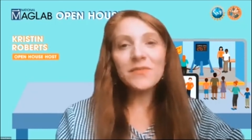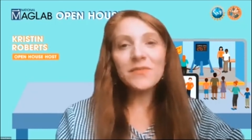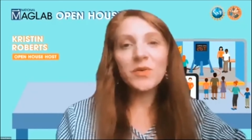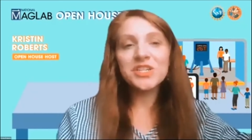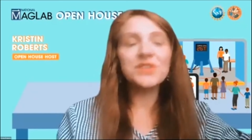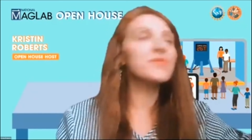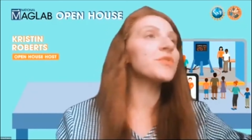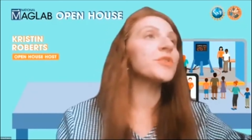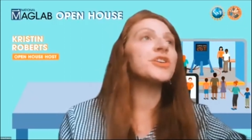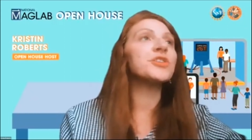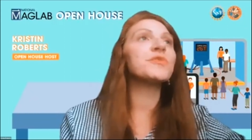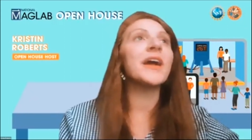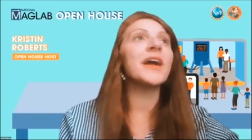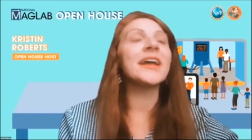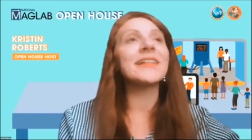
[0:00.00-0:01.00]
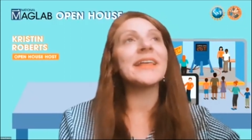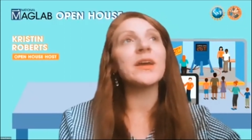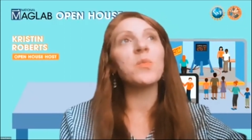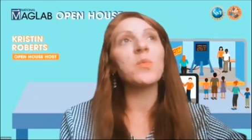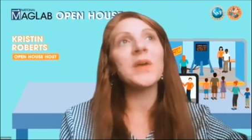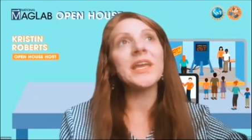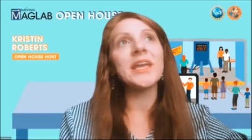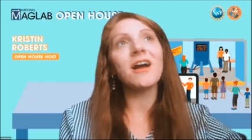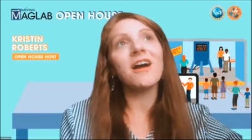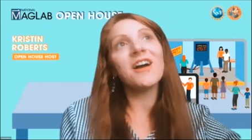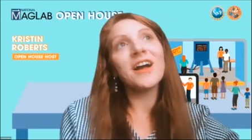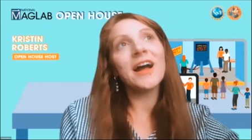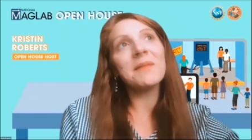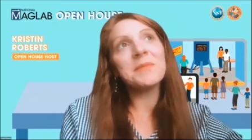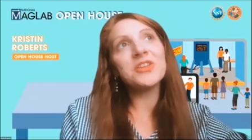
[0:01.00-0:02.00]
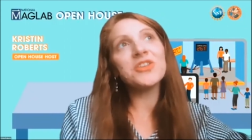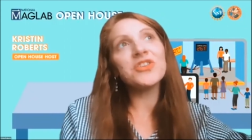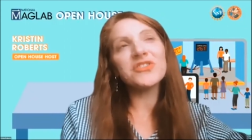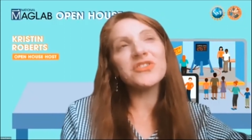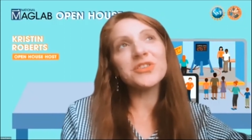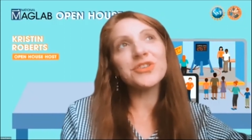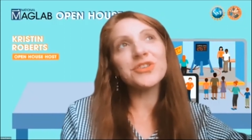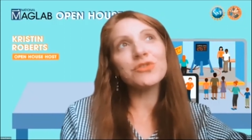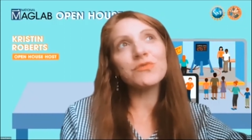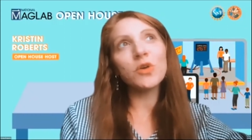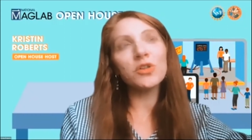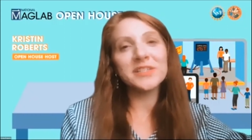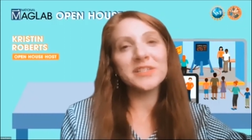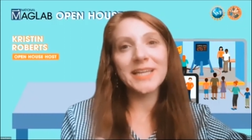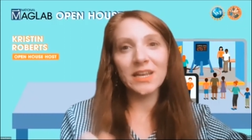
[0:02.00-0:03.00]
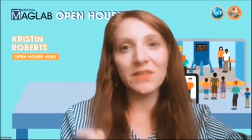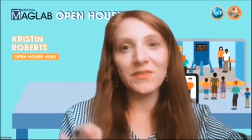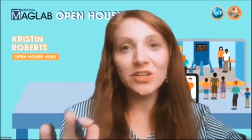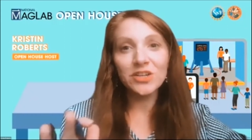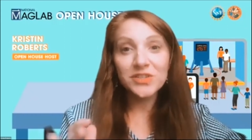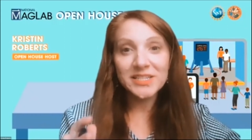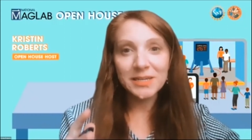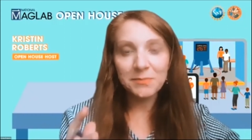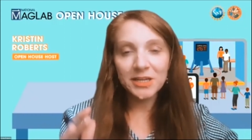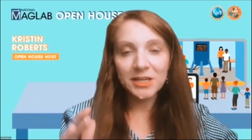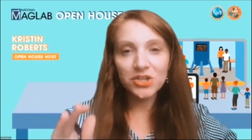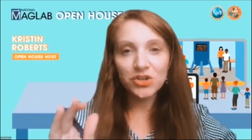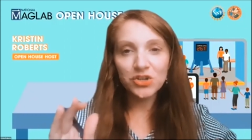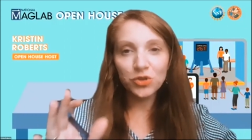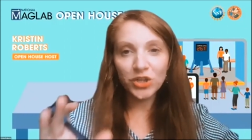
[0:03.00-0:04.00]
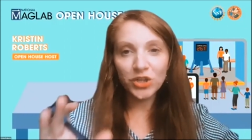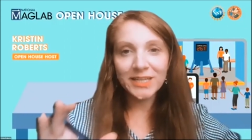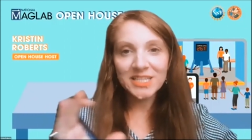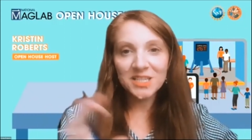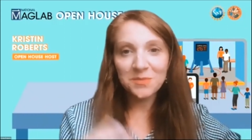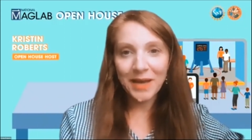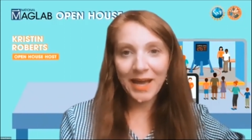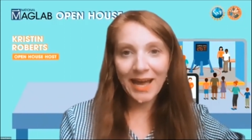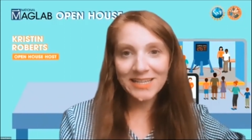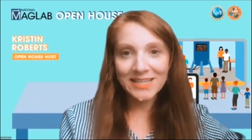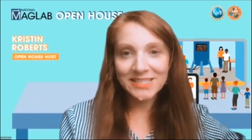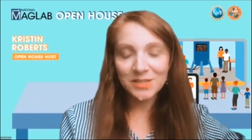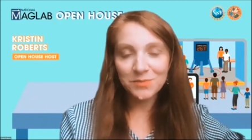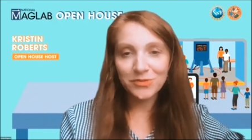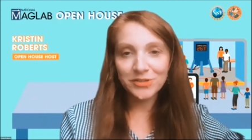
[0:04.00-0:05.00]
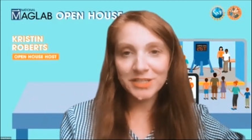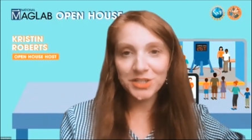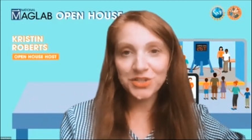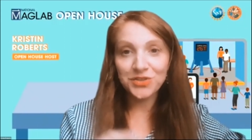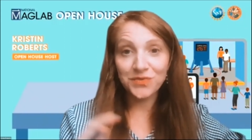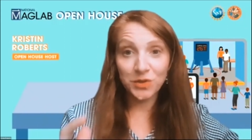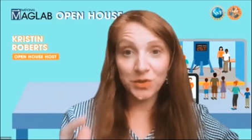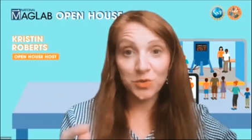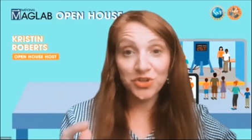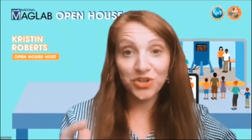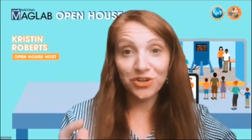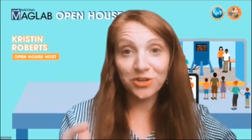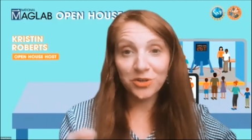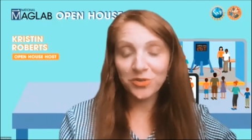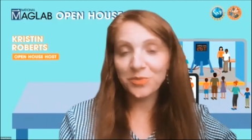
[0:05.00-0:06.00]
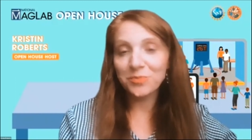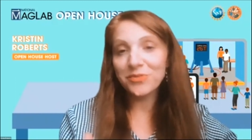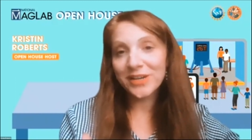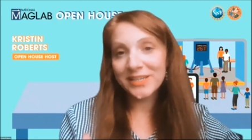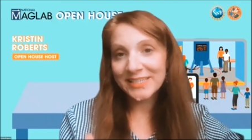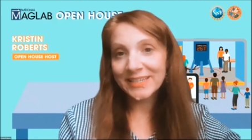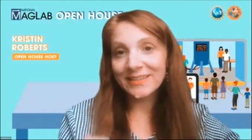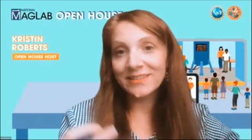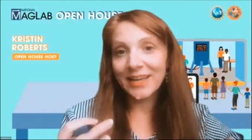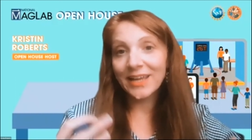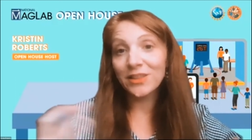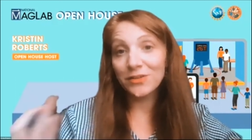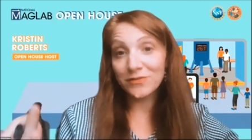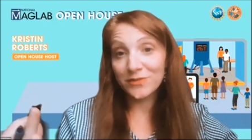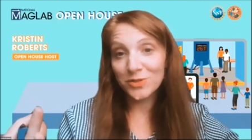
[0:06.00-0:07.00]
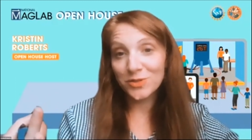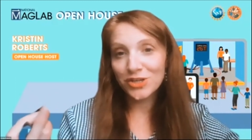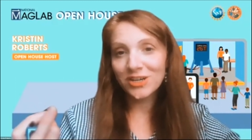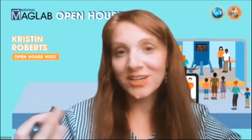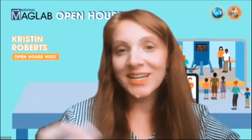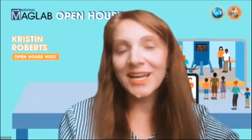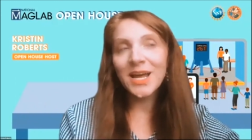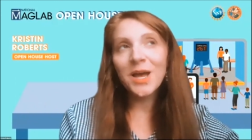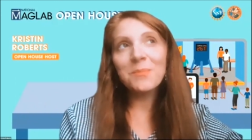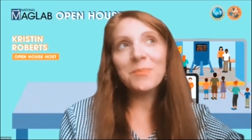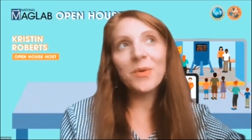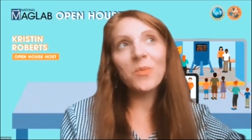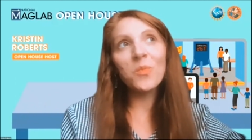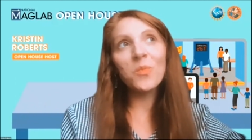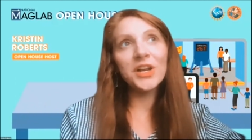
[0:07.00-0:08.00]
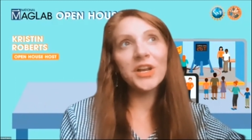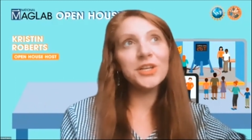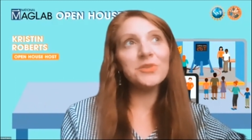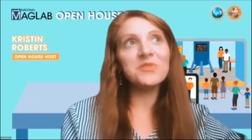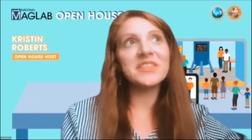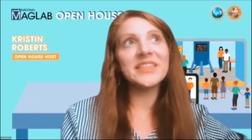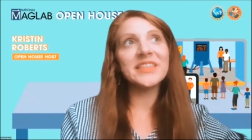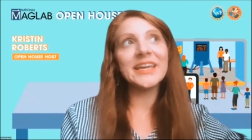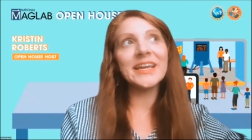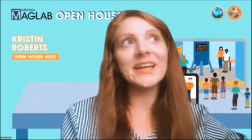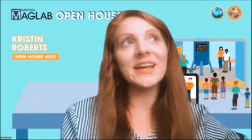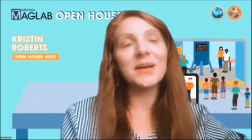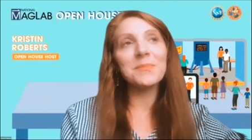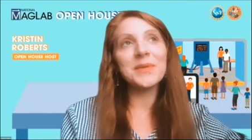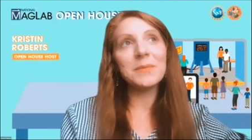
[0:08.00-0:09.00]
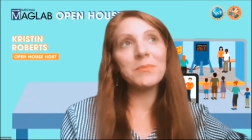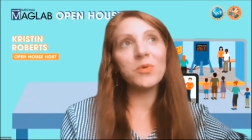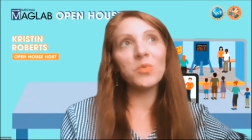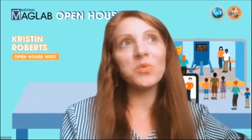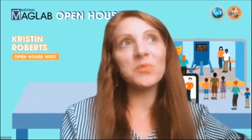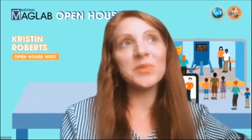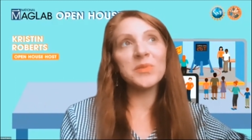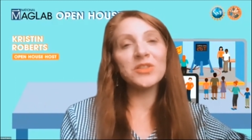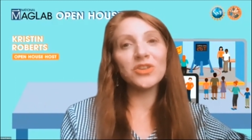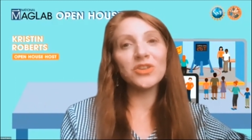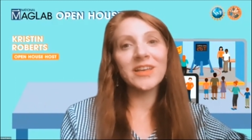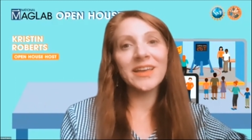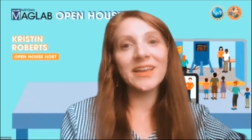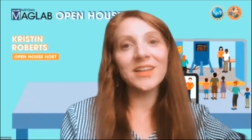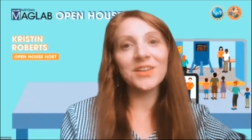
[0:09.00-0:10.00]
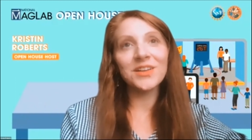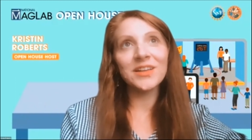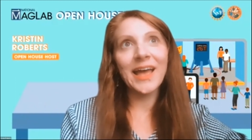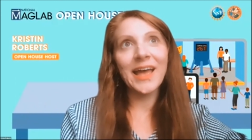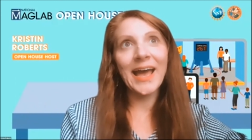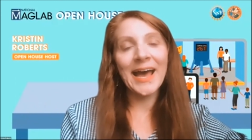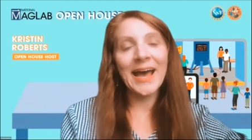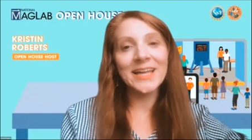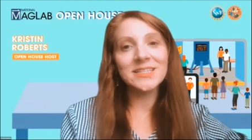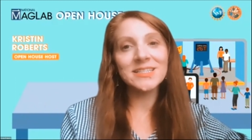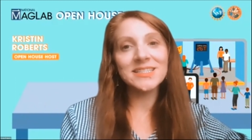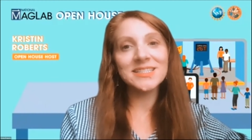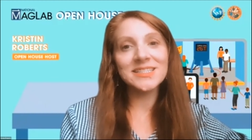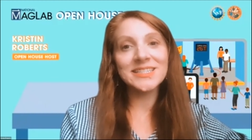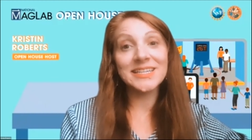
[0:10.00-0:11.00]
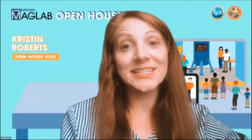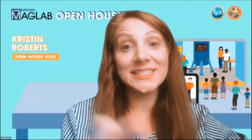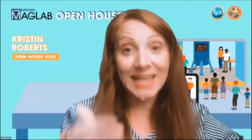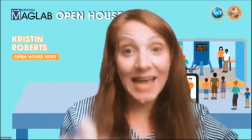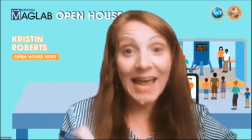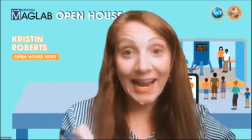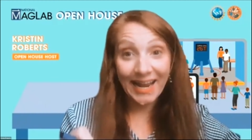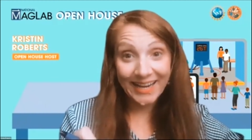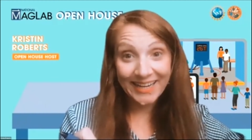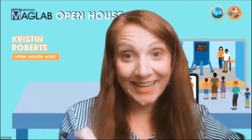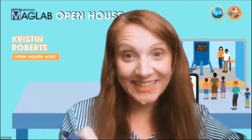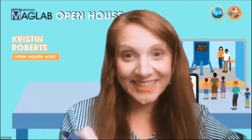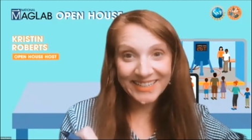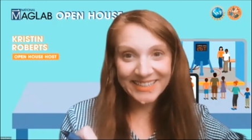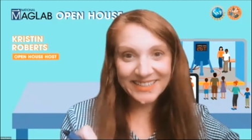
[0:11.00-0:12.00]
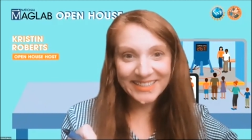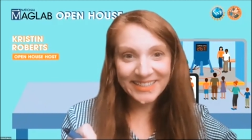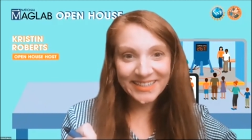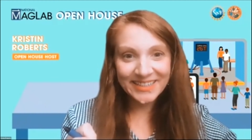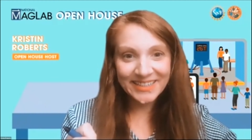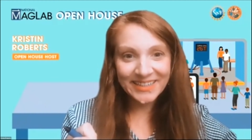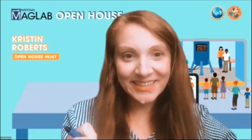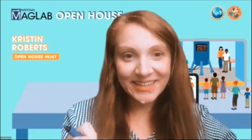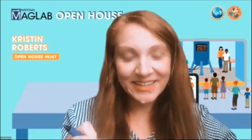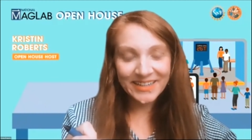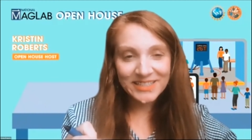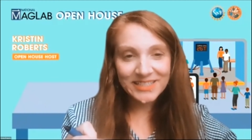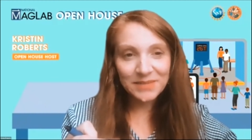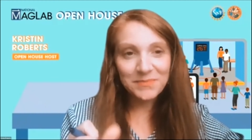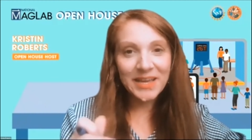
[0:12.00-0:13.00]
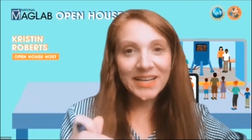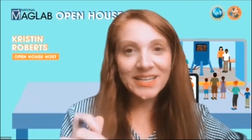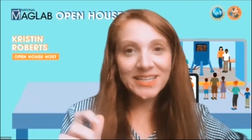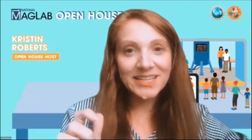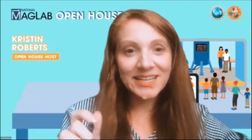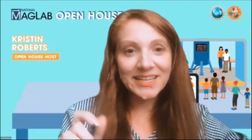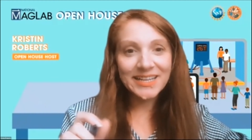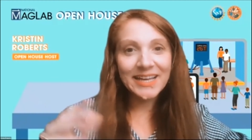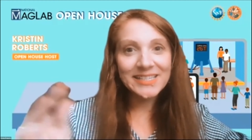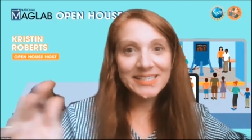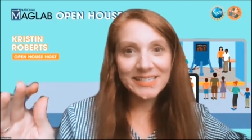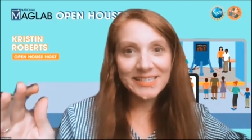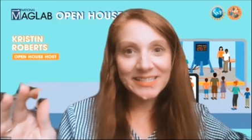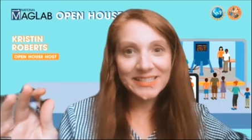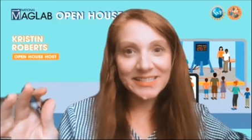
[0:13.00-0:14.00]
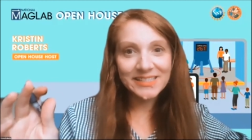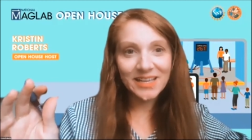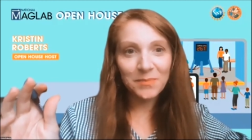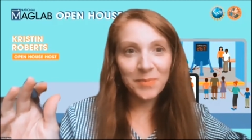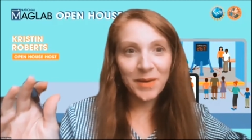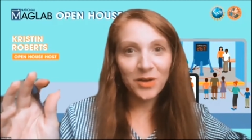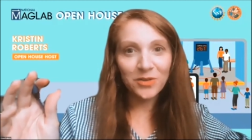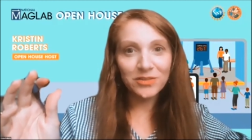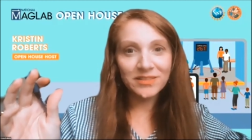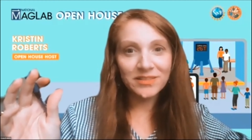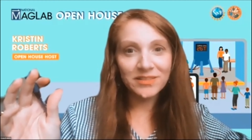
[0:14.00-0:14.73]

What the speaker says: question for you, right? Like your role is kind of interesting because you're looking to the past to predict the future, or the present and the future. But what do you think people will be looking at today to make guesses about